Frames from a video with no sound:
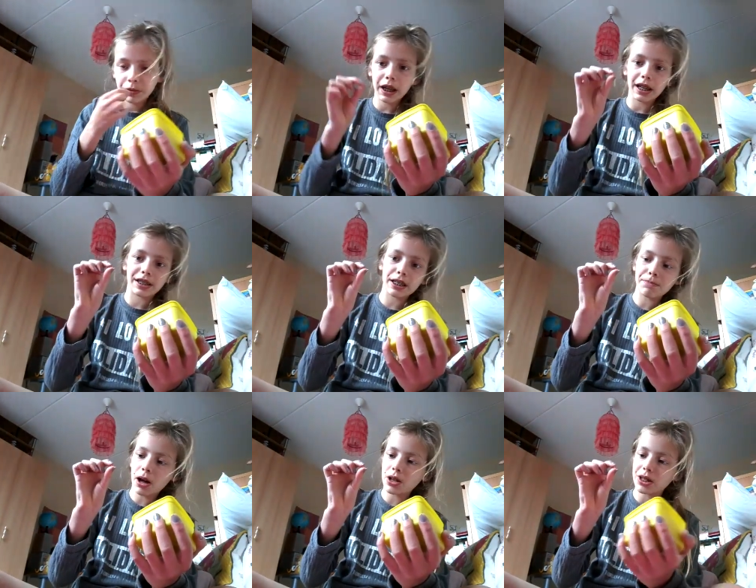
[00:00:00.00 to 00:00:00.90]
Yeah, these
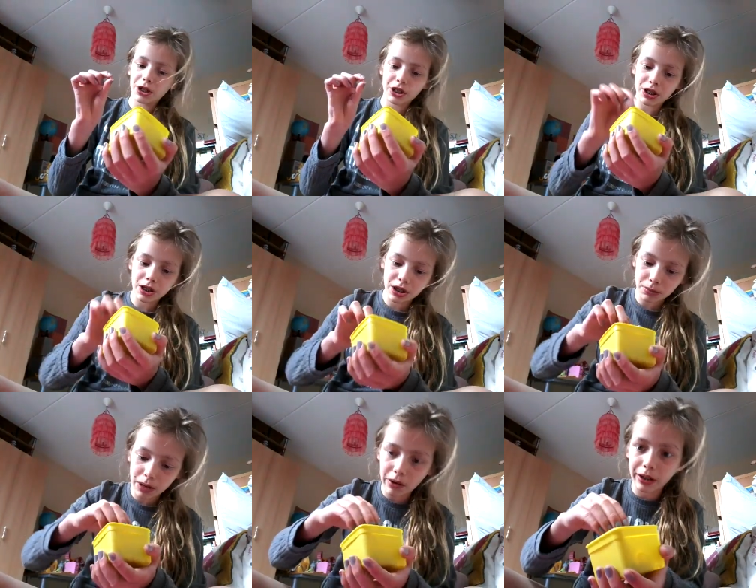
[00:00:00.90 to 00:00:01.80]
balls are
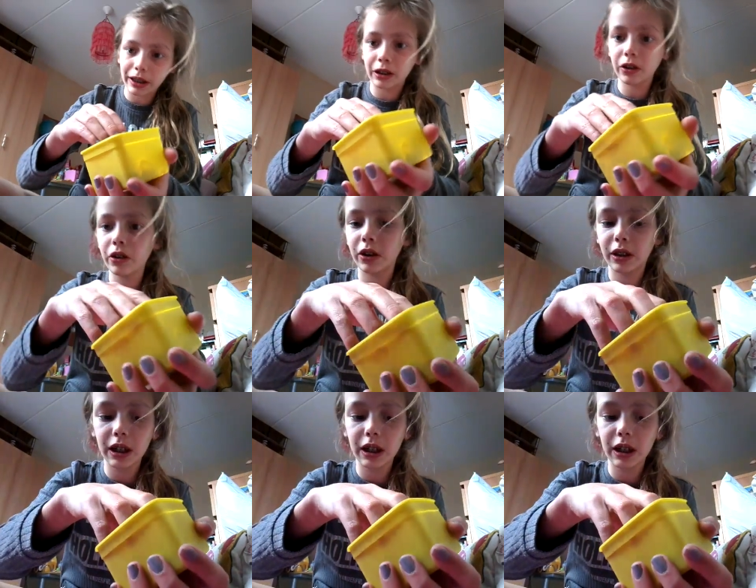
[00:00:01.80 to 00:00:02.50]
smelling good.